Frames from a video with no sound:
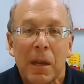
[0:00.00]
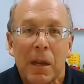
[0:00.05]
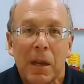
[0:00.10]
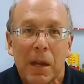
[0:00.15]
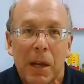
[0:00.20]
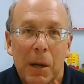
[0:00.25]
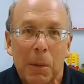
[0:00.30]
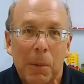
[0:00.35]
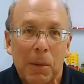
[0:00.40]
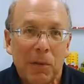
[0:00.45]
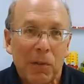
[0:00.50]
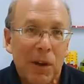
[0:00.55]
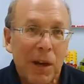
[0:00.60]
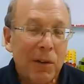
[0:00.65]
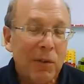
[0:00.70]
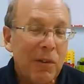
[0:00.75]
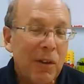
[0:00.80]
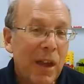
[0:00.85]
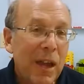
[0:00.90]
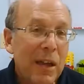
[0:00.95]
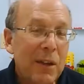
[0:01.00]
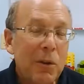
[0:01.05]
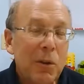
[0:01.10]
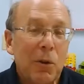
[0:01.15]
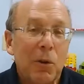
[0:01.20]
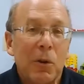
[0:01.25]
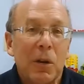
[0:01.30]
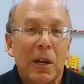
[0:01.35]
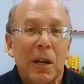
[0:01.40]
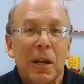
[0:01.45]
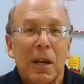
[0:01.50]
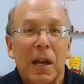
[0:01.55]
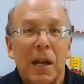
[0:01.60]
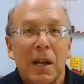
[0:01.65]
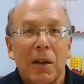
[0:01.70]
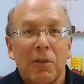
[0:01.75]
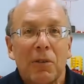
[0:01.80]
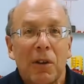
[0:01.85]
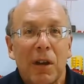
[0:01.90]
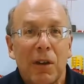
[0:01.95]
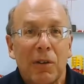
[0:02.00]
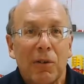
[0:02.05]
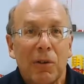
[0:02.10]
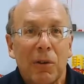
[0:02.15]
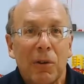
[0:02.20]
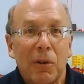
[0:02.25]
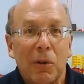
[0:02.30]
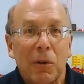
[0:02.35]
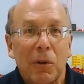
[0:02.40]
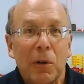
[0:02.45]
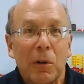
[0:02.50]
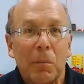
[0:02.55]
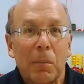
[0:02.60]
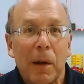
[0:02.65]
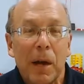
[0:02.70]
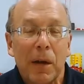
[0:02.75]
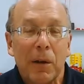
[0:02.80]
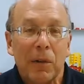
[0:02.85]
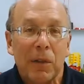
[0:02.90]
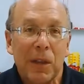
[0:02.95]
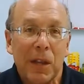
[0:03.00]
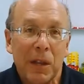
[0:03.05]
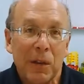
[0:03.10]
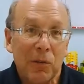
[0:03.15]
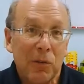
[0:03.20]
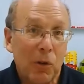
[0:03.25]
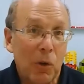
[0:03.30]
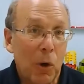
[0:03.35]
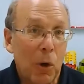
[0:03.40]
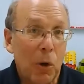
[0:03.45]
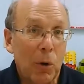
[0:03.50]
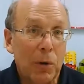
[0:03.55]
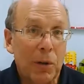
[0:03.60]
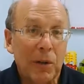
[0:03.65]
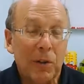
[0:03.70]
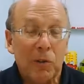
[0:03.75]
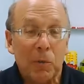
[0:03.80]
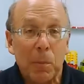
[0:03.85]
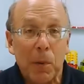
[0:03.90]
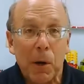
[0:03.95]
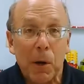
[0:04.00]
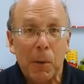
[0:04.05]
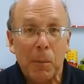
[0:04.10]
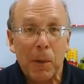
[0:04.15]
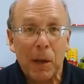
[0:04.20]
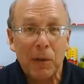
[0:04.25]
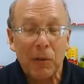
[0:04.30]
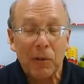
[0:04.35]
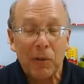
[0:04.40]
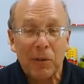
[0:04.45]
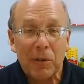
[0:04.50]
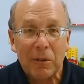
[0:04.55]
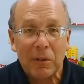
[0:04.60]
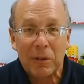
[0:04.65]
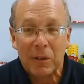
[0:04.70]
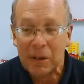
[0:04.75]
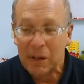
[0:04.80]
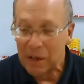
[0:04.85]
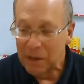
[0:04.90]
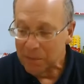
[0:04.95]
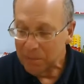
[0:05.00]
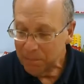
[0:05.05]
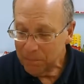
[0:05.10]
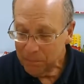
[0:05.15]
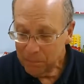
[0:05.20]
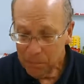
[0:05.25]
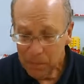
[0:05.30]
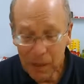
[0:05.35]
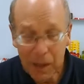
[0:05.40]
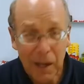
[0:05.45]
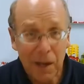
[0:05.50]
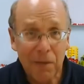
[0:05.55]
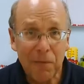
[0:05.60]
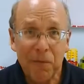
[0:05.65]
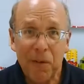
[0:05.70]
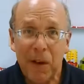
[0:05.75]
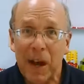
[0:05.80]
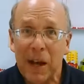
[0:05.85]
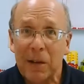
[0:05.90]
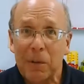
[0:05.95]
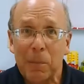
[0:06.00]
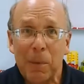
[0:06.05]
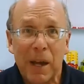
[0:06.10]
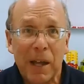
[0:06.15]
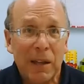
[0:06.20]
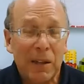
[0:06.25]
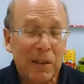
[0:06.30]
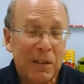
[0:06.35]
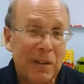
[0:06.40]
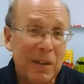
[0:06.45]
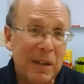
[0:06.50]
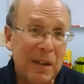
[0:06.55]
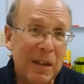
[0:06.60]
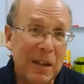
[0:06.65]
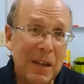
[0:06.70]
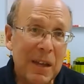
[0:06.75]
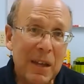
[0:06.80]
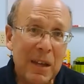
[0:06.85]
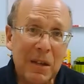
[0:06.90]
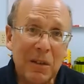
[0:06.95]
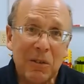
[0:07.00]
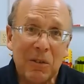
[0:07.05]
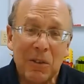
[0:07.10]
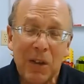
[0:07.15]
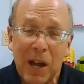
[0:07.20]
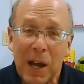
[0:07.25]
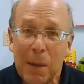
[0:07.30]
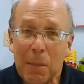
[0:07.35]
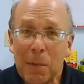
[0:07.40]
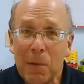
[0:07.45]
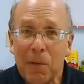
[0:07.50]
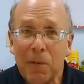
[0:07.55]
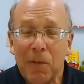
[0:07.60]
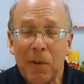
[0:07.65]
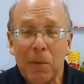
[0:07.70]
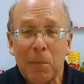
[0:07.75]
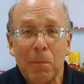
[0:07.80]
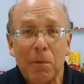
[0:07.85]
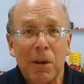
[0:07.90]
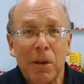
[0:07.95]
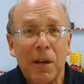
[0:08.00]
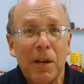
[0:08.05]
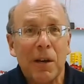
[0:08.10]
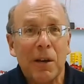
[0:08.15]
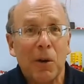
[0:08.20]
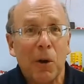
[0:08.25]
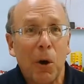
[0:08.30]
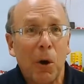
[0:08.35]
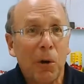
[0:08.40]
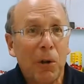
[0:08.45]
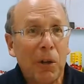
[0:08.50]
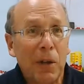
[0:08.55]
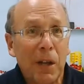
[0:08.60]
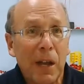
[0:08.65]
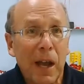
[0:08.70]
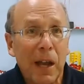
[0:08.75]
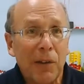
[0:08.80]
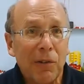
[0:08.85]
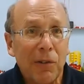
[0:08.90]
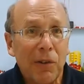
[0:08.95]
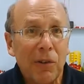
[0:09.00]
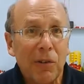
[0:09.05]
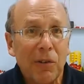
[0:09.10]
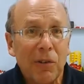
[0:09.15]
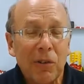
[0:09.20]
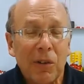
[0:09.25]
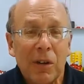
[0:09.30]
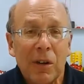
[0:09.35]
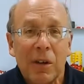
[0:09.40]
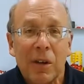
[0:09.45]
Now, besides that, you're going to get a chance to learn about things called experiments. In fact, by the time you've completed all the classes,